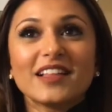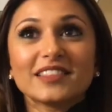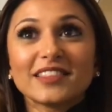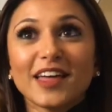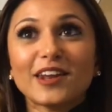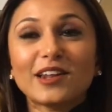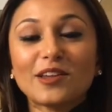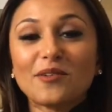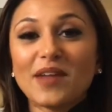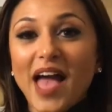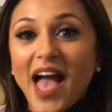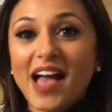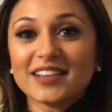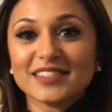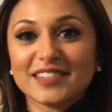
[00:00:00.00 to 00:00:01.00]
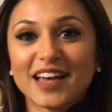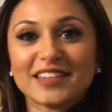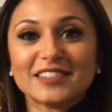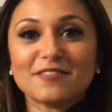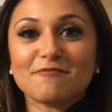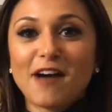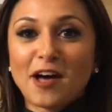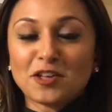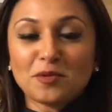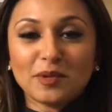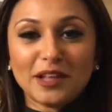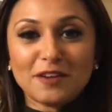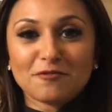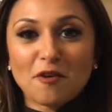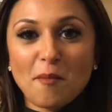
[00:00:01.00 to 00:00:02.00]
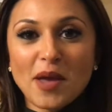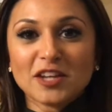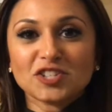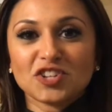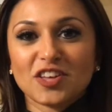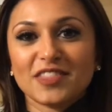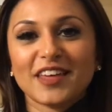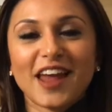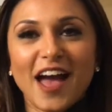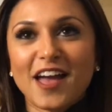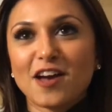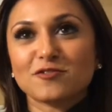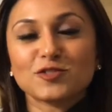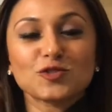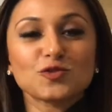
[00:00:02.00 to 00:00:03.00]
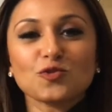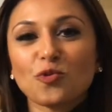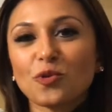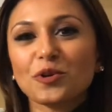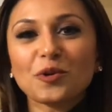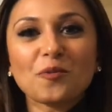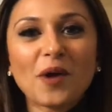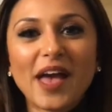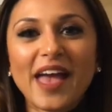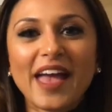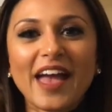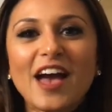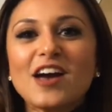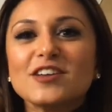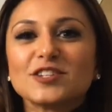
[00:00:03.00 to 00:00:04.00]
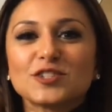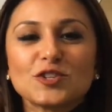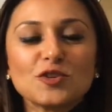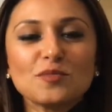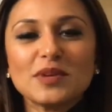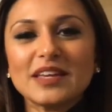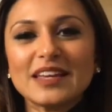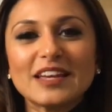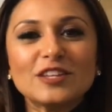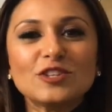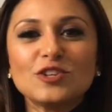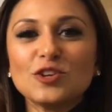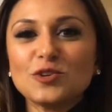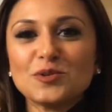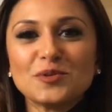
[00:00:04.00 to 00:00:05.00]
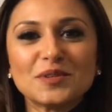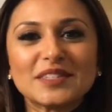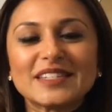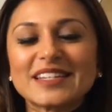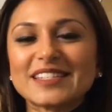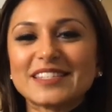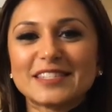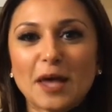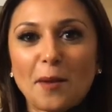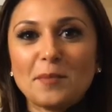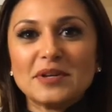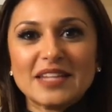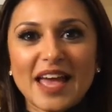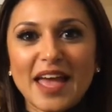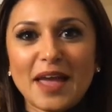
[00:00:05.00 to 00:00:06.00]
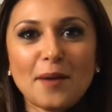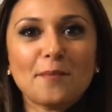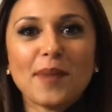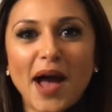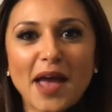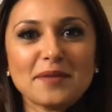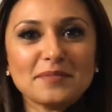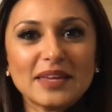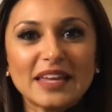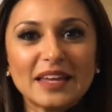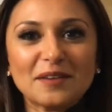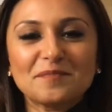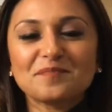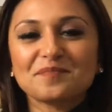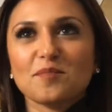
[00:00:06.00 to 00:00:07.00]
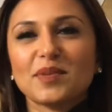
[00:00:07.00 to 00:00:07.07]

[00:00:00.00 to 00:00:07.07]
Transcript: let alone access the valuable information that I have stored away to be used someday by me.